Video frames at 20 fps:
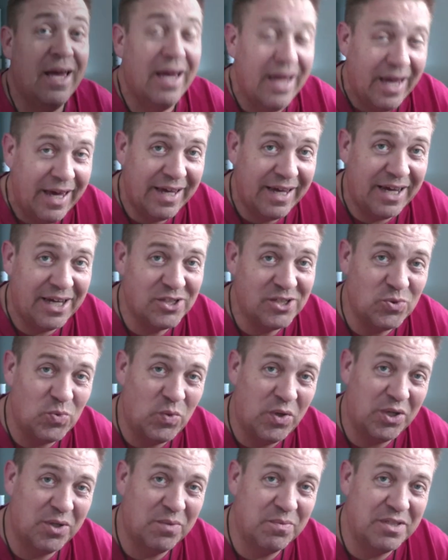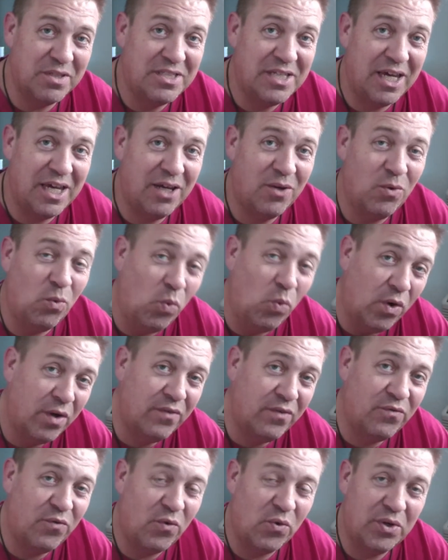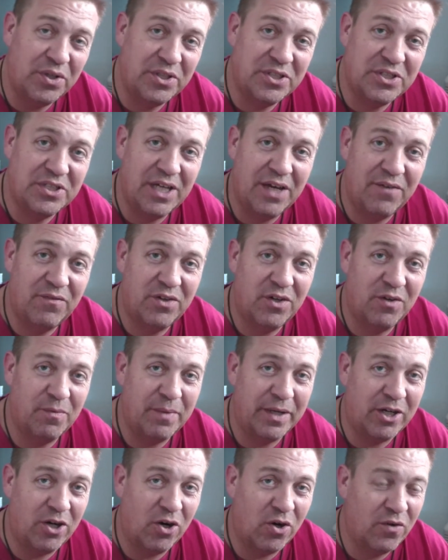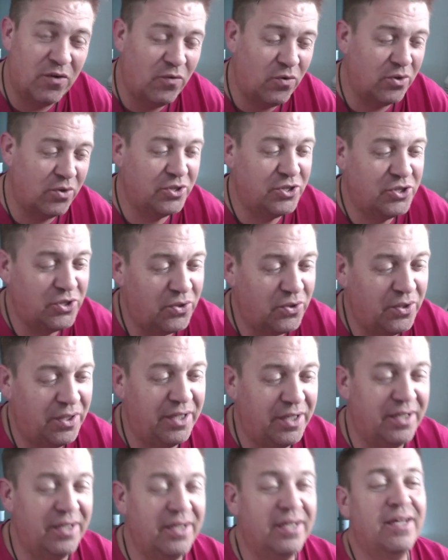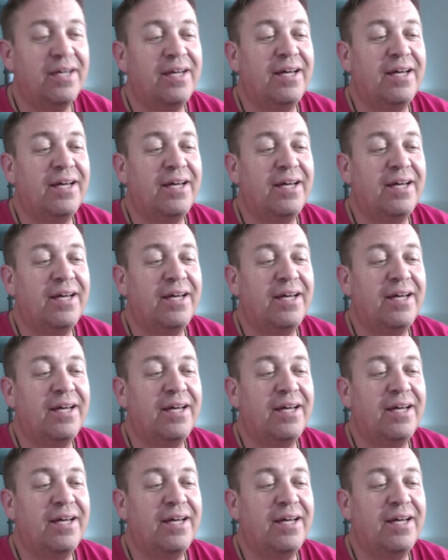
Hey guys, welcome to day 147 of my carnivore journey,